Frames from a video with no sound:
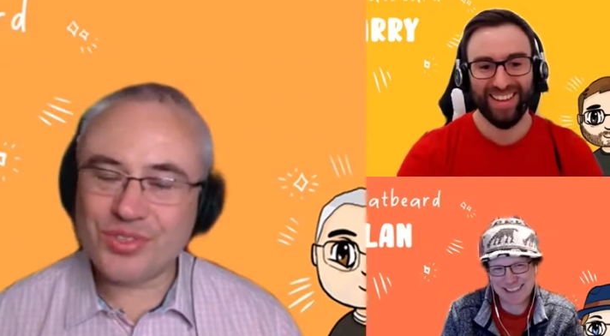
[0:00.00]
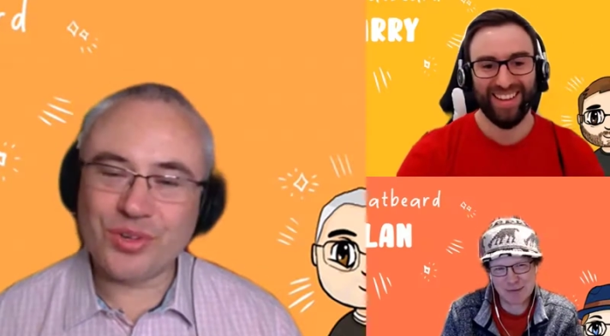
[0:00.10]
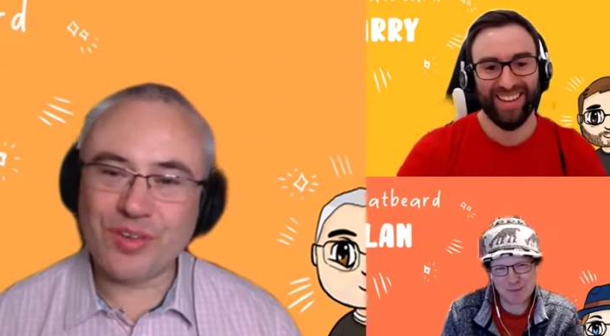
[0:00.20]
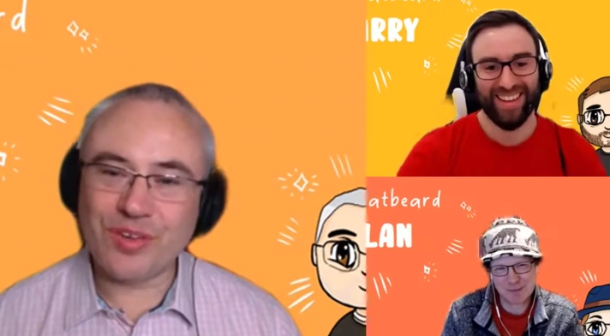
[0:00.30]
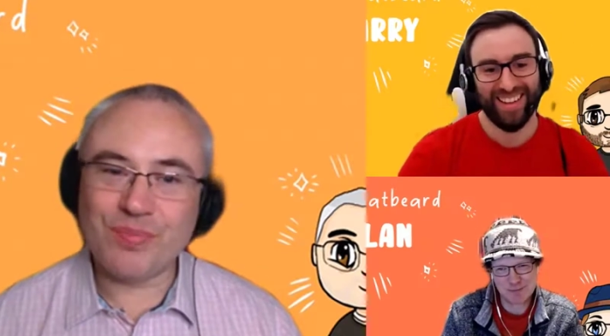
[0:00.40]

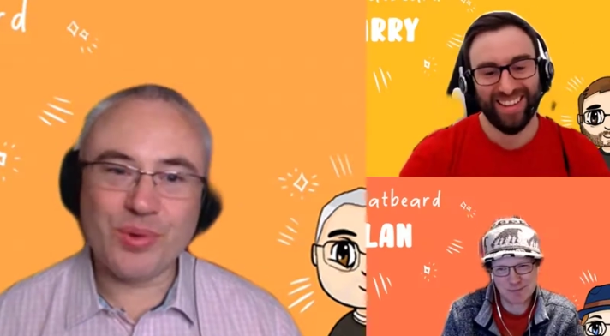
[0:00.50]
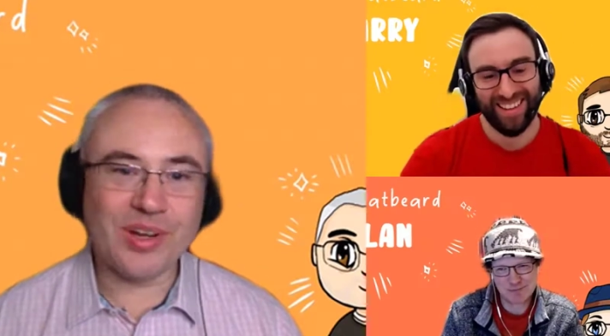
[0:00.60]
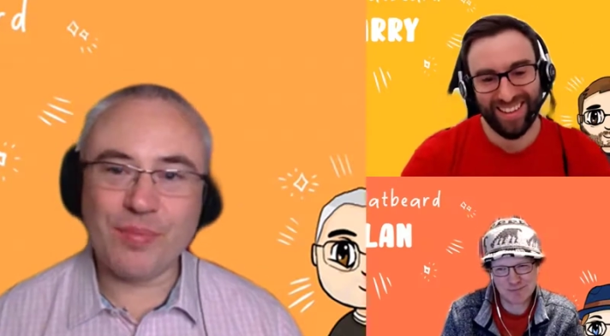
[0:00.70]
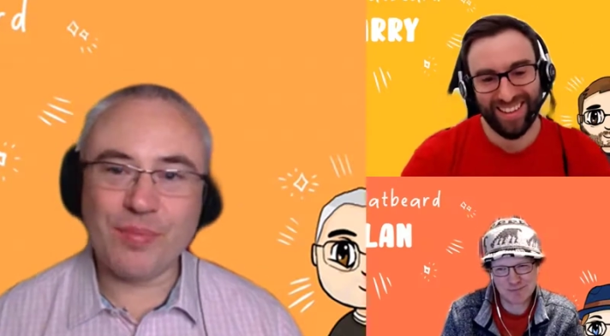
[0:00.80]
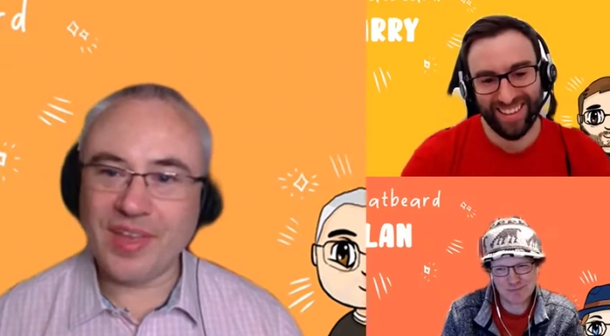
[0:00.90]
Speaker 1: talking of book
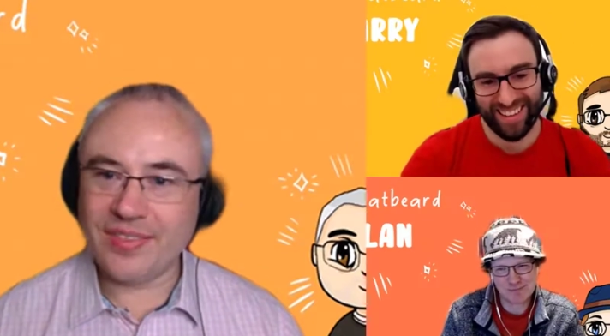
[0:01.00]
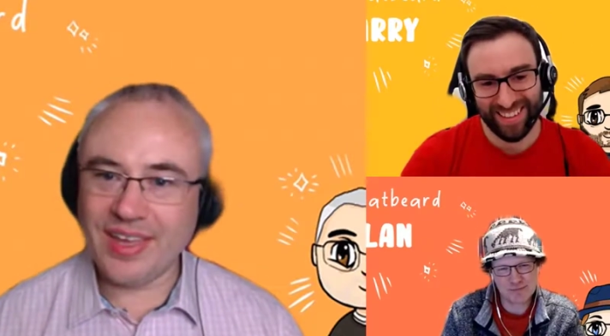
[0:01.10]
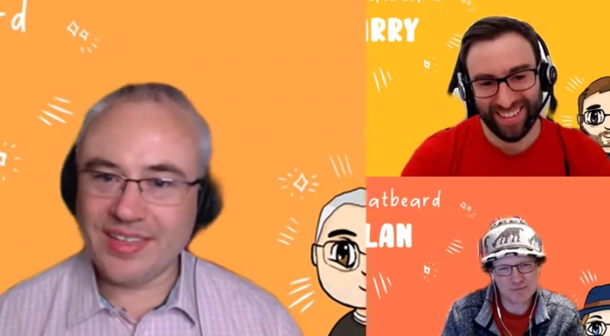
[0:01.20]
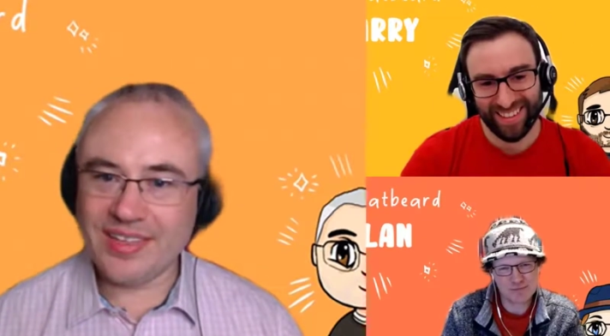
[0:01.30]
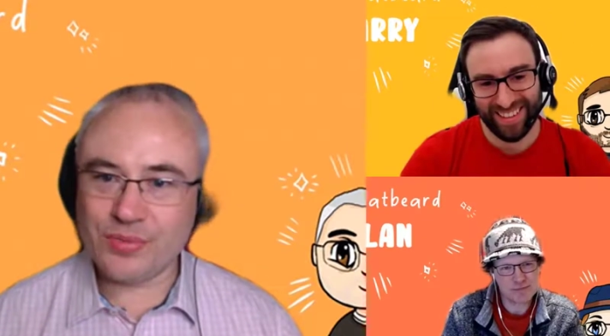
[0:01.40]
club, that
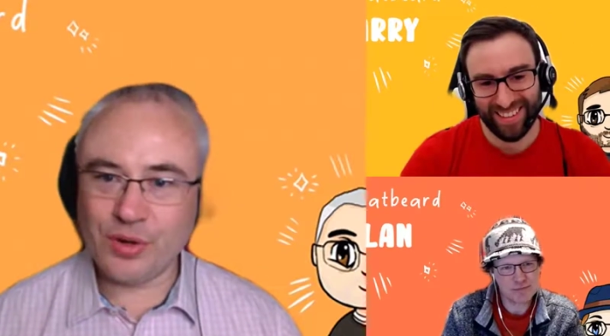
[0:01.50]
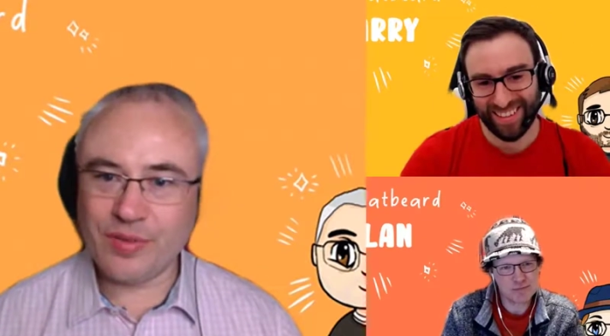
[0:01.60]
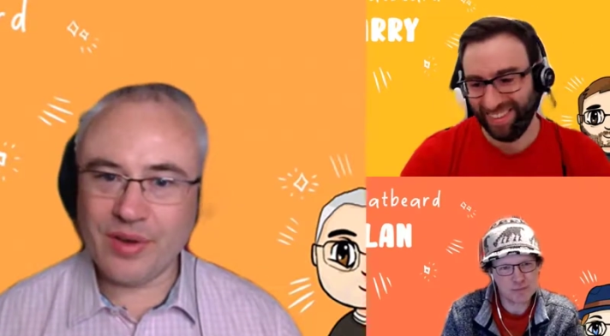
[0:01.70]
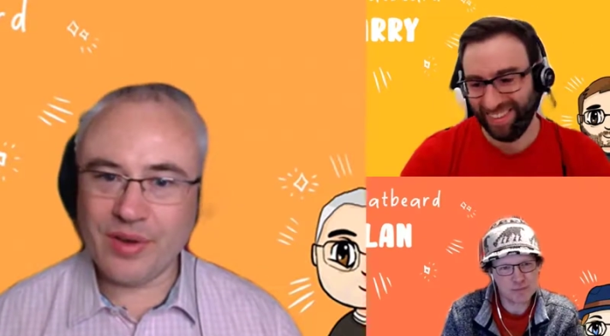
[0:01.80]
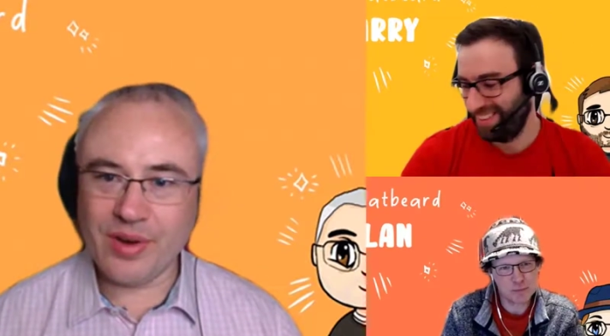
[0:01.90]
that is one of
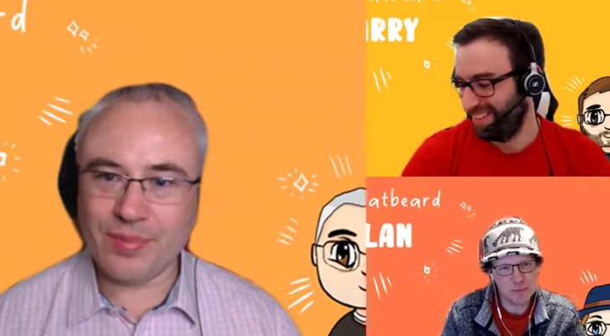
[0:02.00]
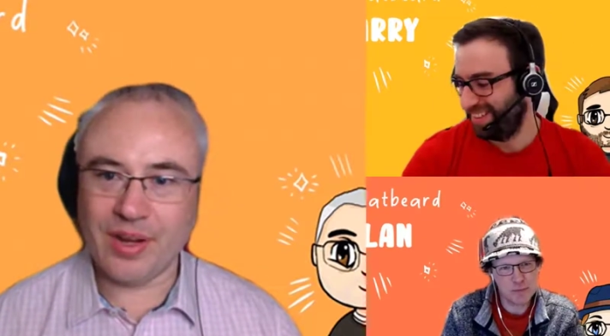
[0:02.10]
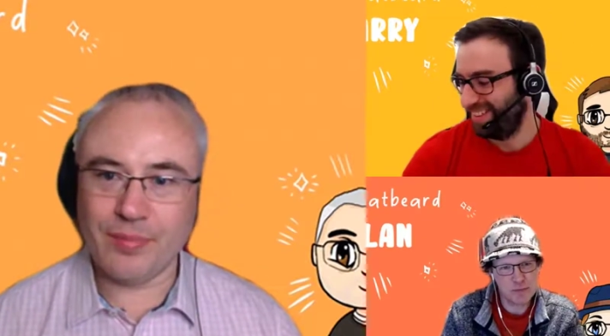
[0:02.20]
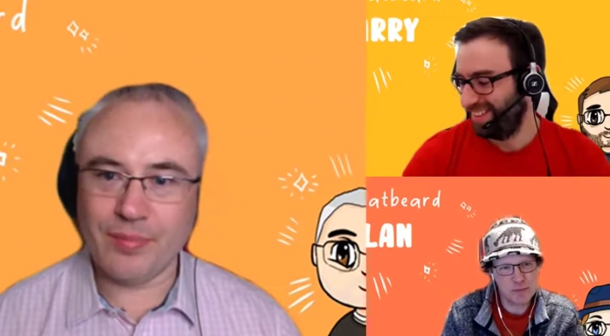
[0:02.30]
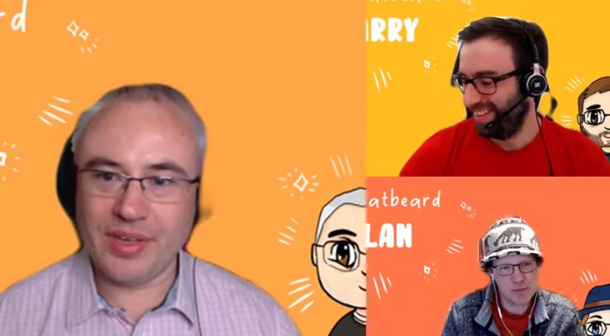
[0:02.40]
our
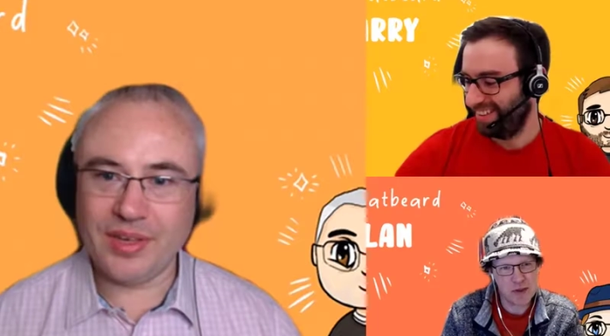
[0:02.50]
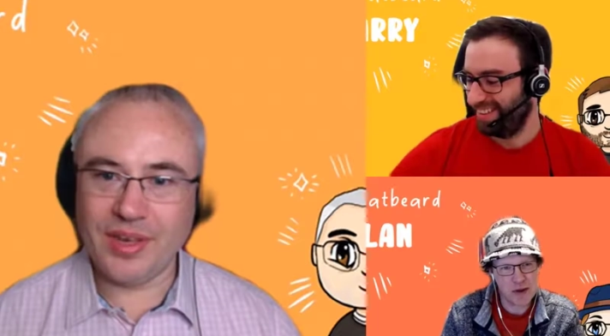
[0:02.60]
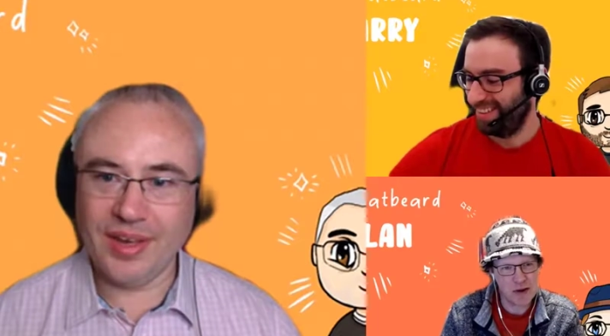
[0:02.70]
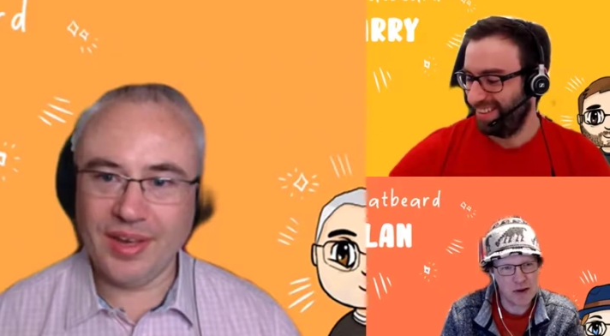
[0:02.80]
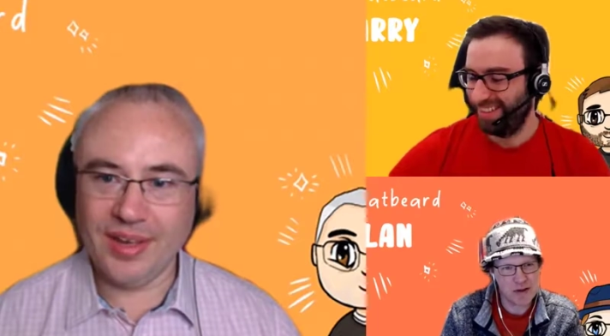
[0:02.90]
upcoming
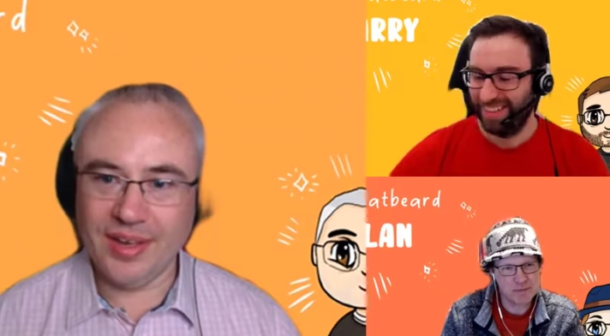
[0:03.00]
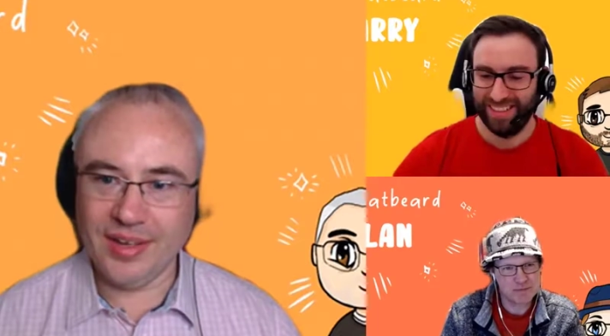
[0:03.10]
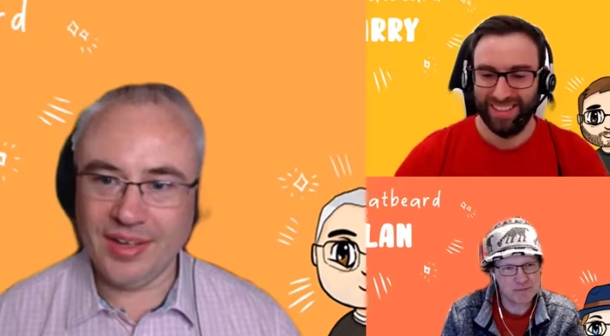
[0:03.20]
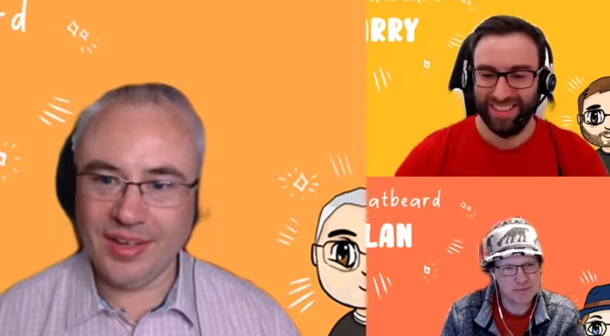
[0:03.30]
uh,